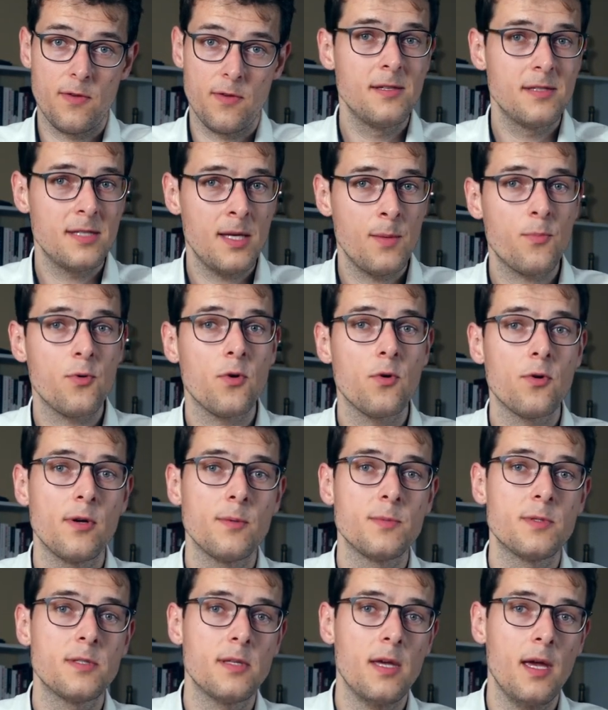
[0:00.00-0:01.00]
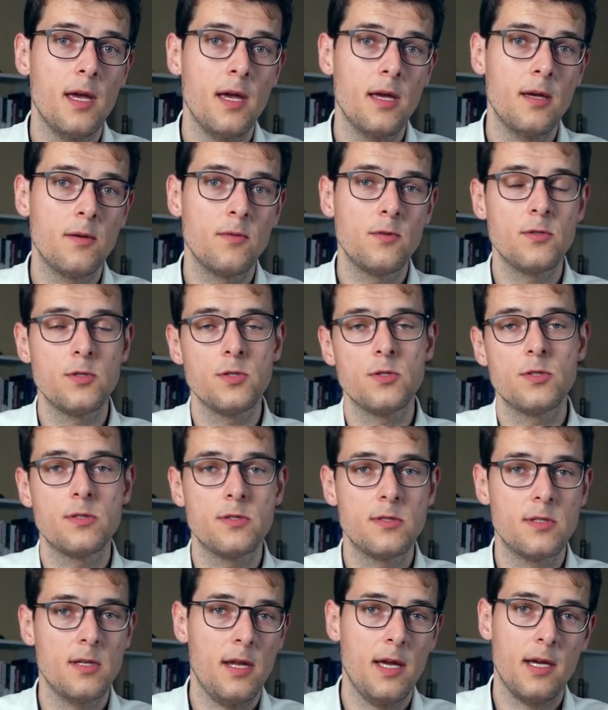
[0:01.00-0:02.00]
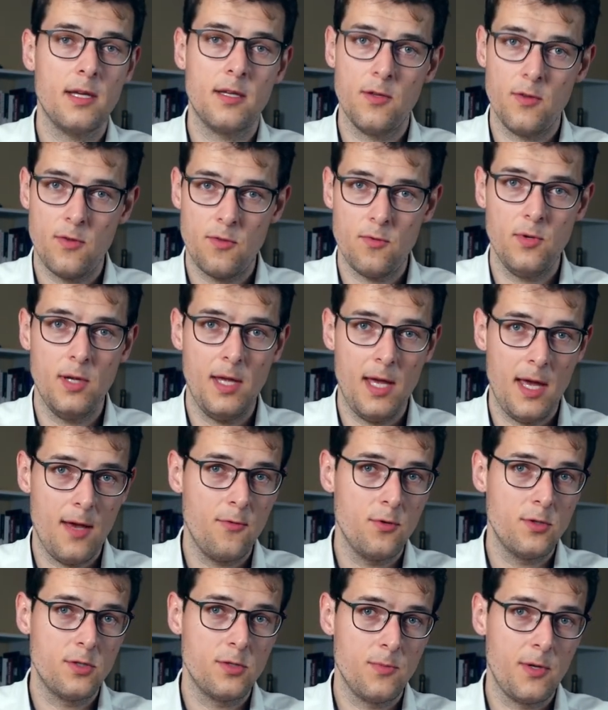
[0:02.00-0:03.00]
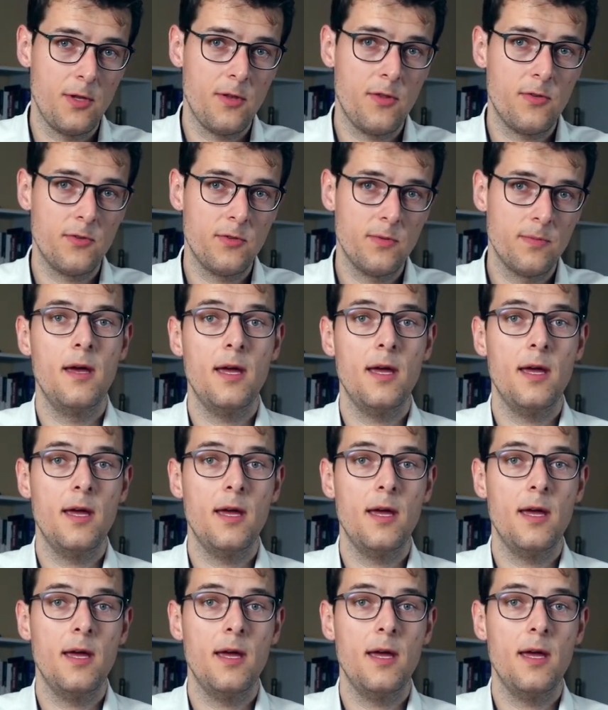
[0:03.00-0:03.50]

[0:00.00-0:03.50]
Some programs say just select 3 average months.